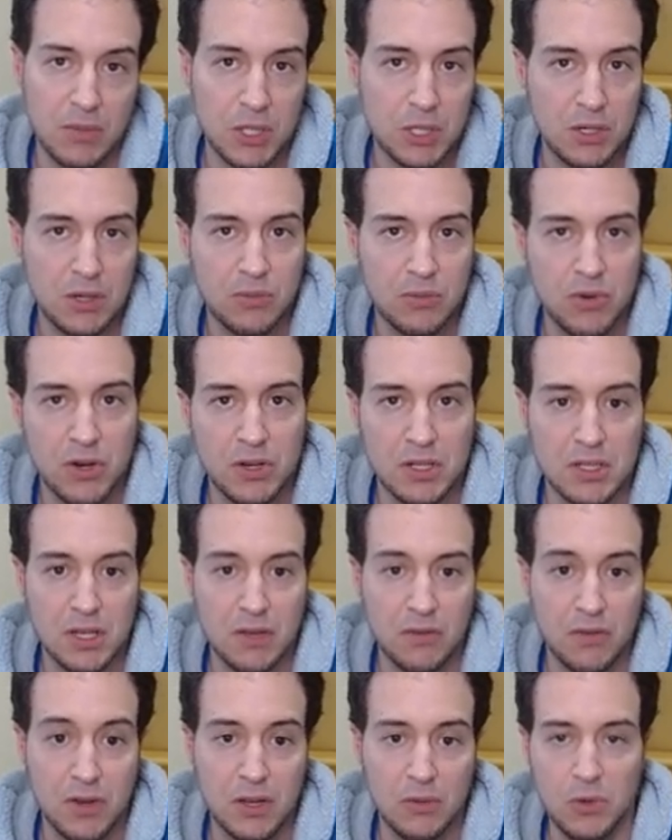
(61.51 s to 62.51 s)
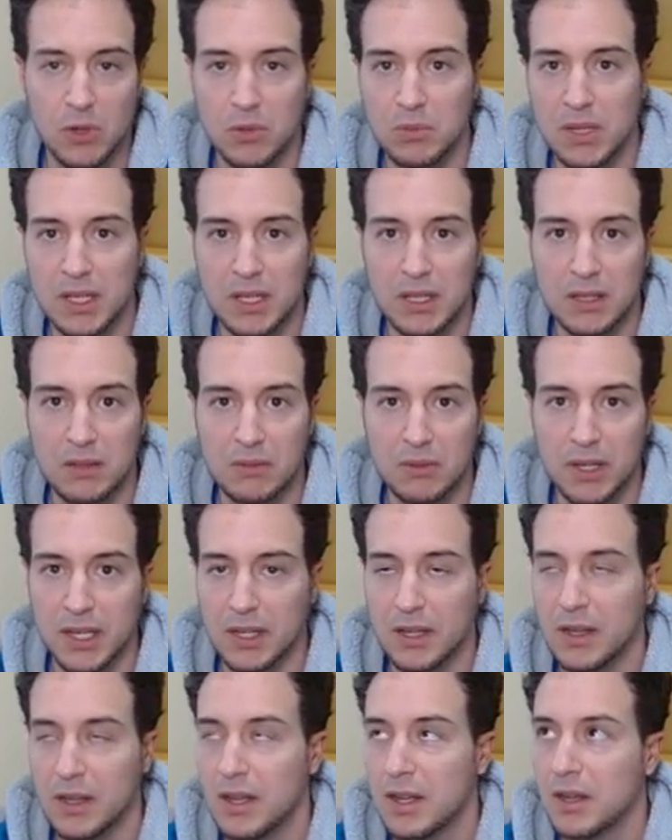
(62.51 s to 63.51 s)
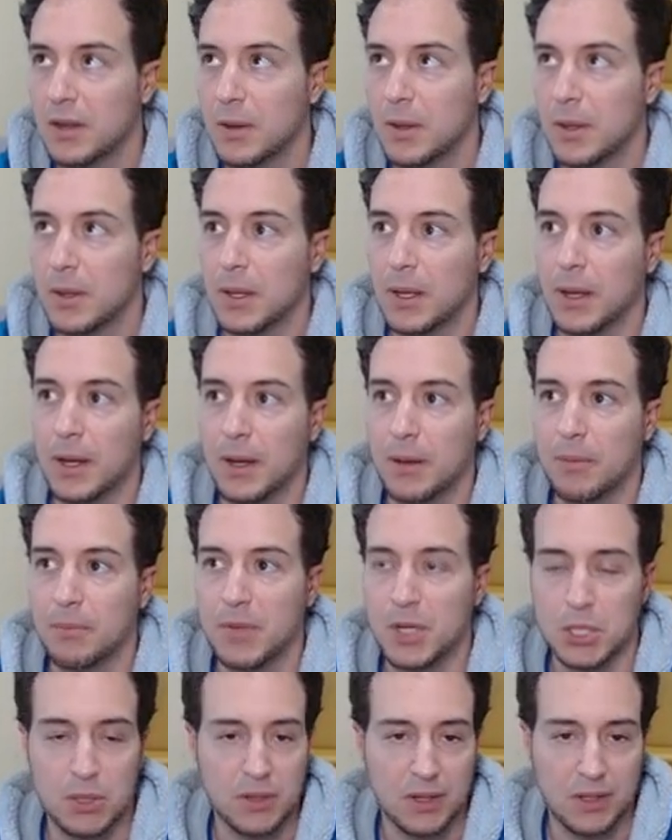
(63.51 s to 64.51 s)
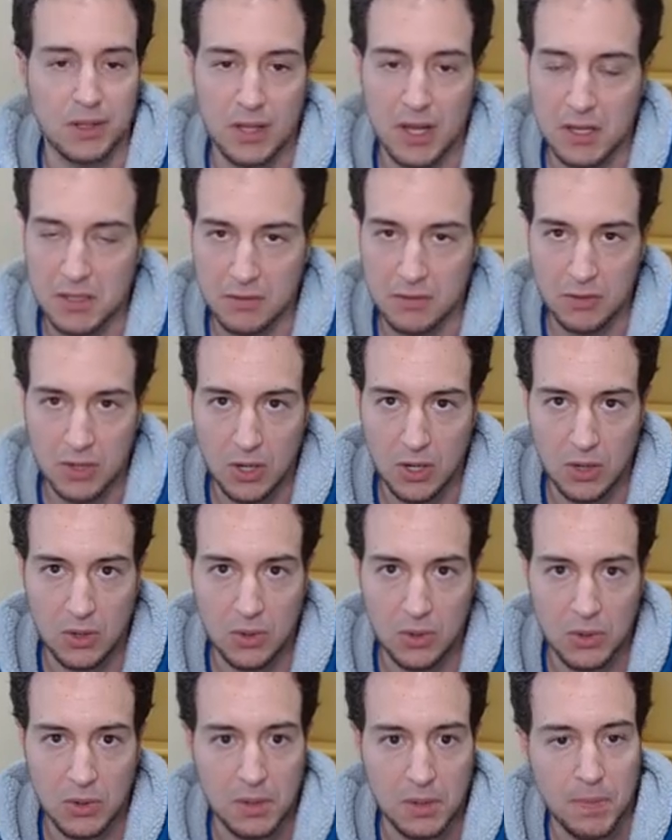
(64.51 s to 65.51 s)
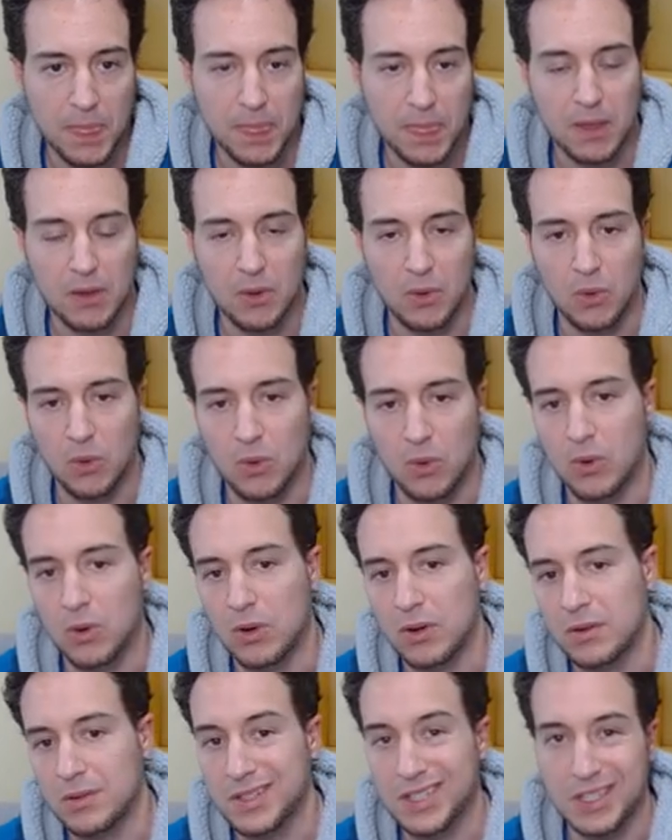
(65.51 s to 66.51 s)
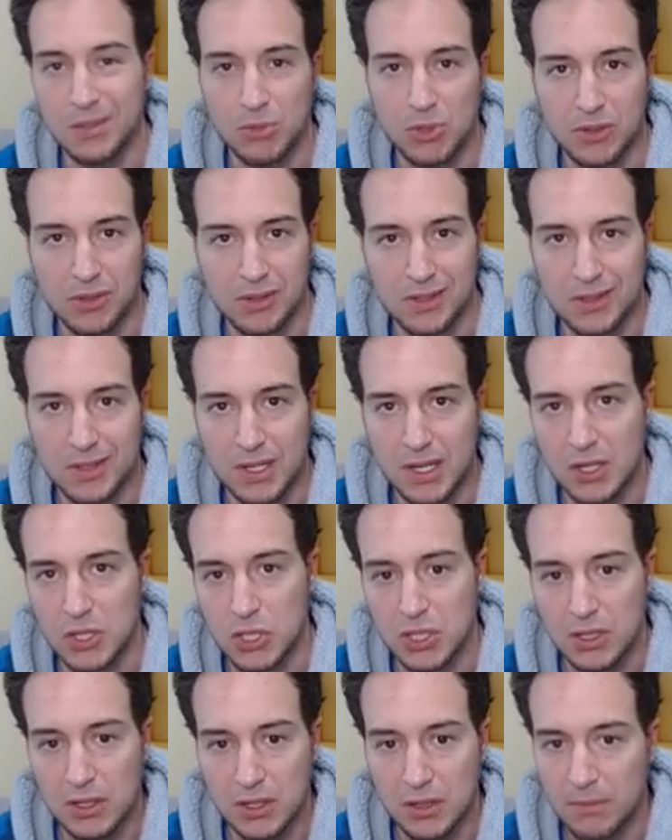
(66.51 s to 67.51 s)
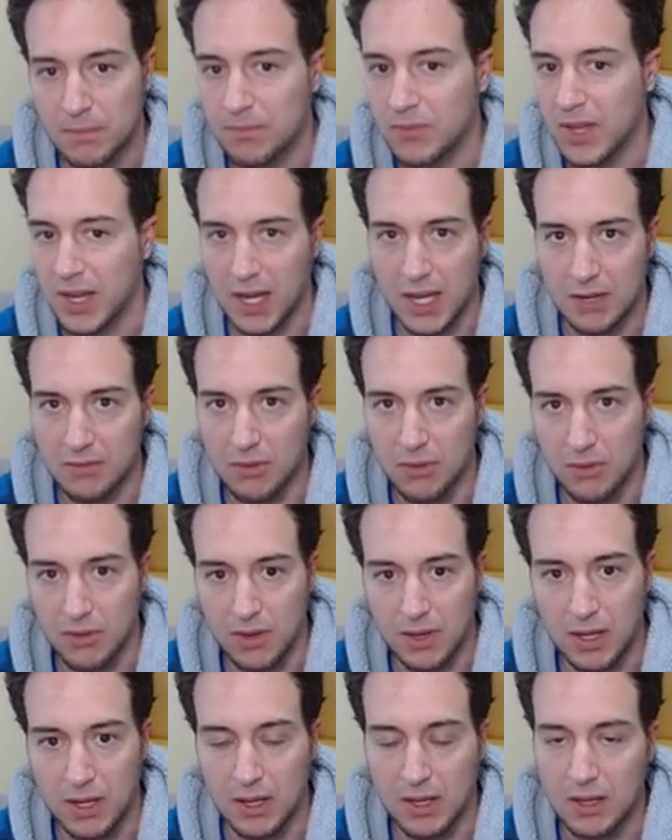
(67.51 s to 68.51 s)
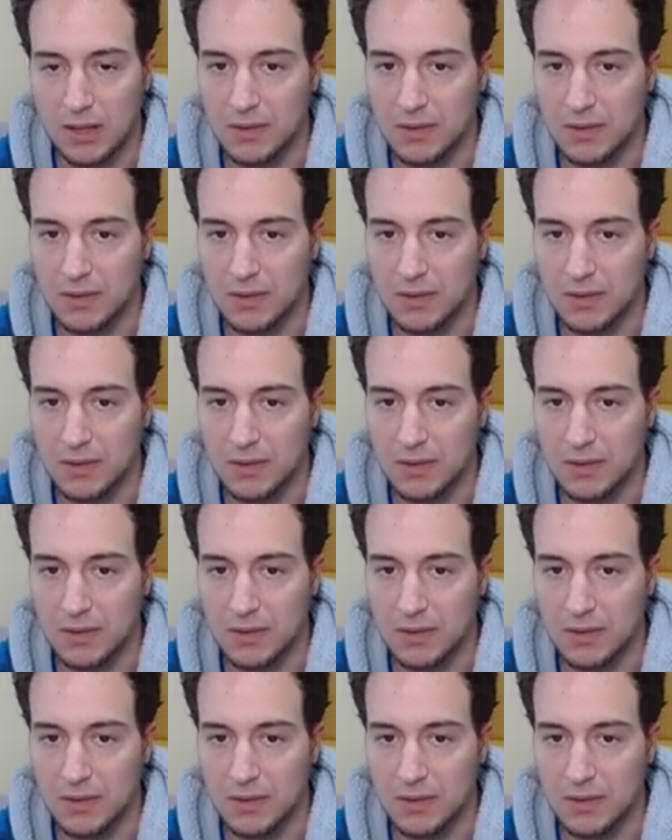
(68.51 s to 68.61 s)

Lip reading: Measuring productivity would be like measuring lines of code or team utilization, that kind of a thing.